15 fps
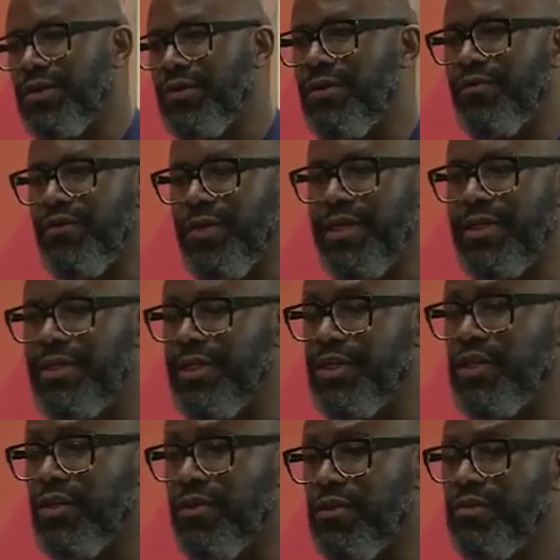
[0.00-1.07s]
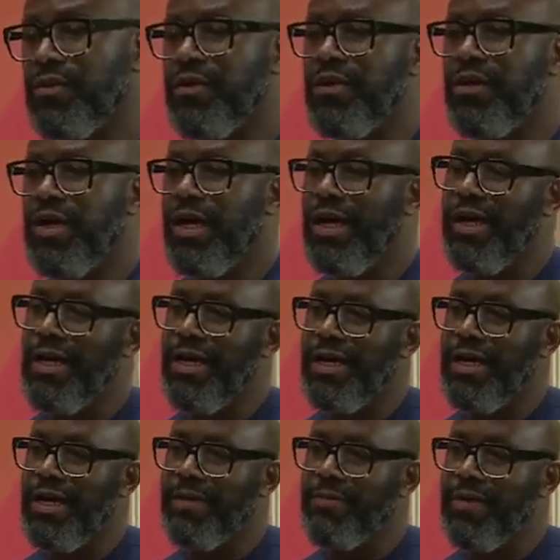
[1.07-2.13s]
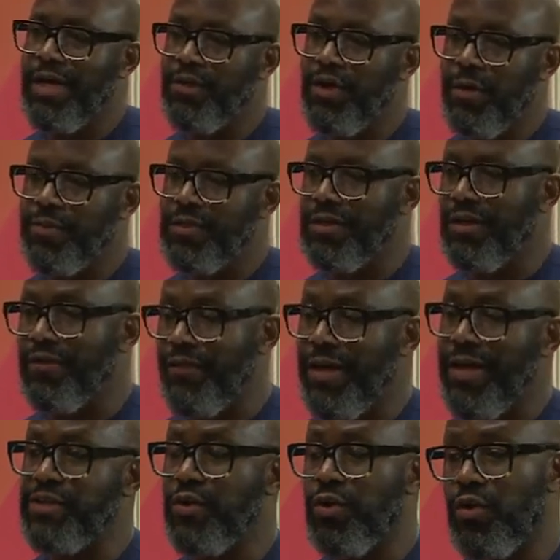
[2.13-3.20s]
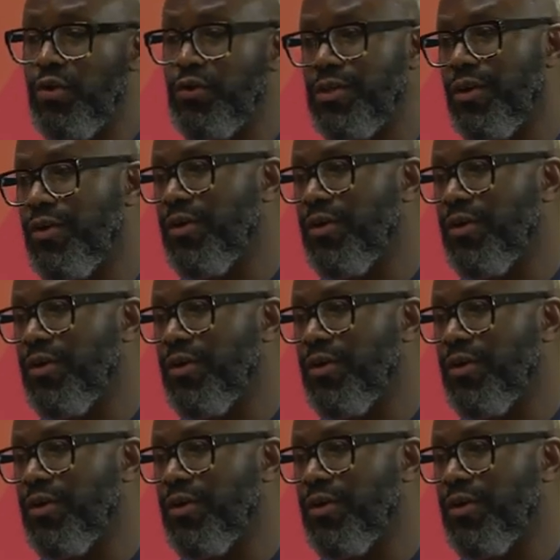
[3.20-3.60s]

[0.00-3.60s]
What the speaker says: delivering digital adoption and financial inclusion